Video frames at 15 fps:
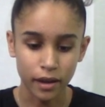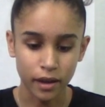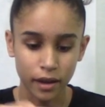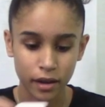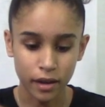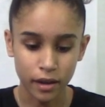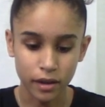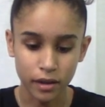
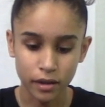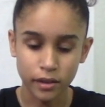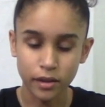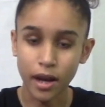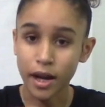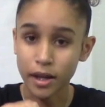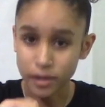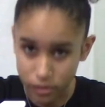And
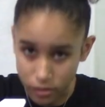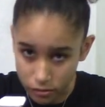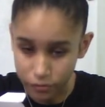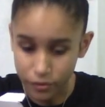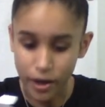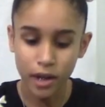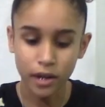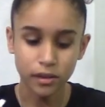I did in
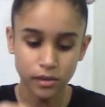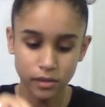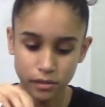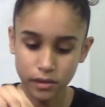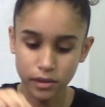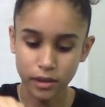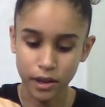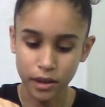fact
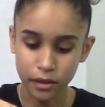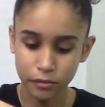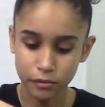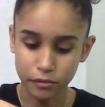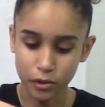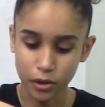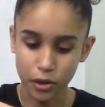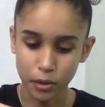get it
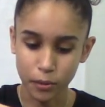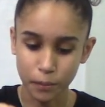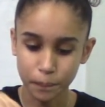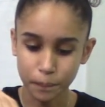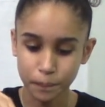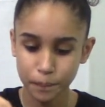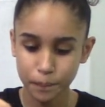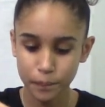from
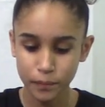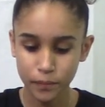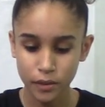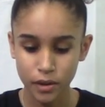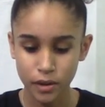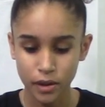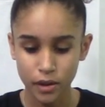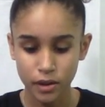
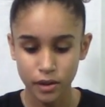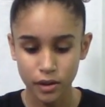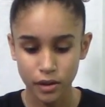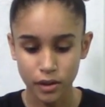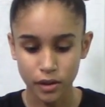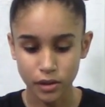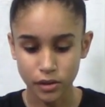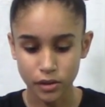
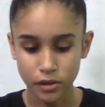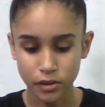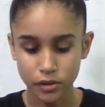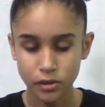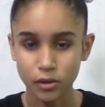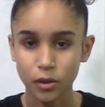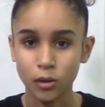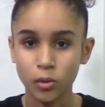
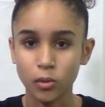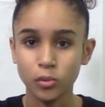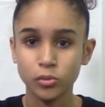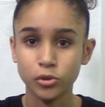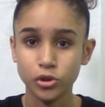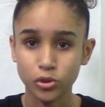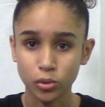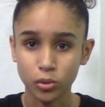his own
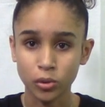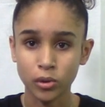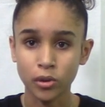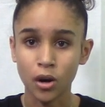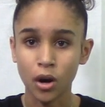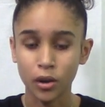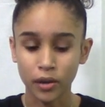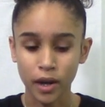store
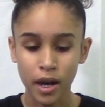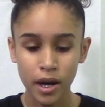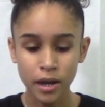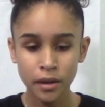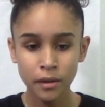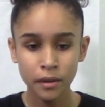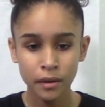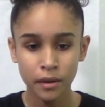
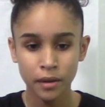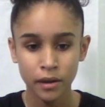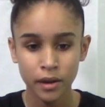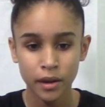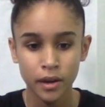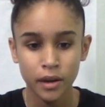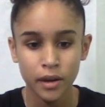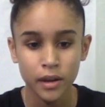online.
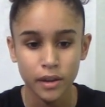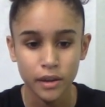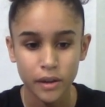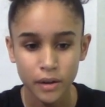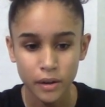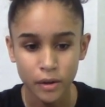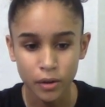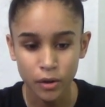
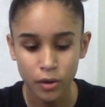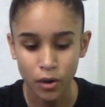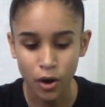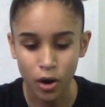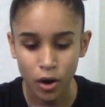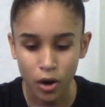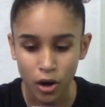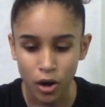There
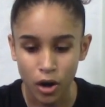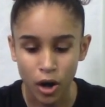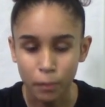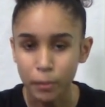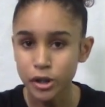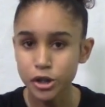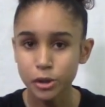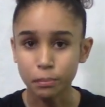are a
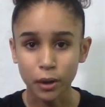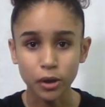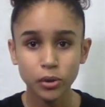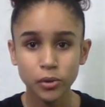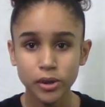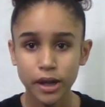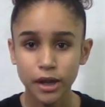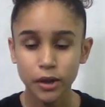bunch of
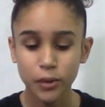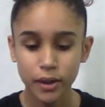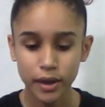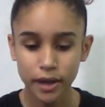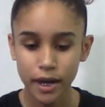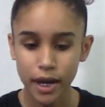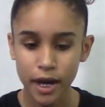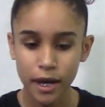bundles that you
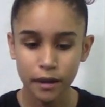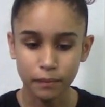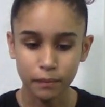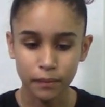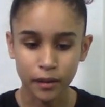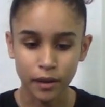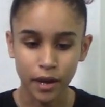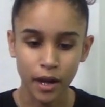can get.
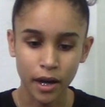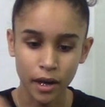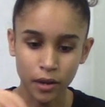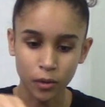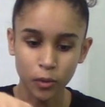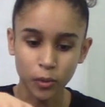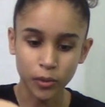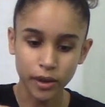
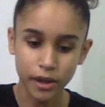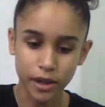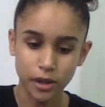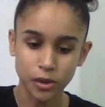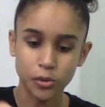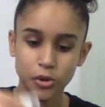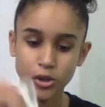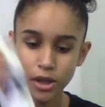Not only can
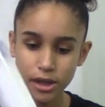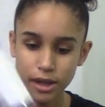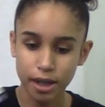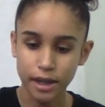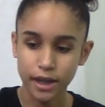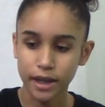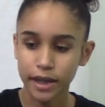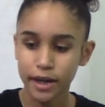you just
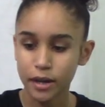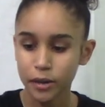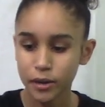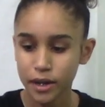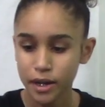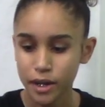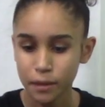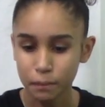get the Care
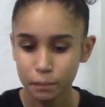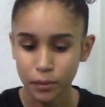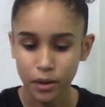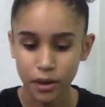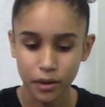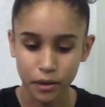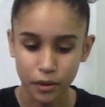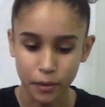Kit, but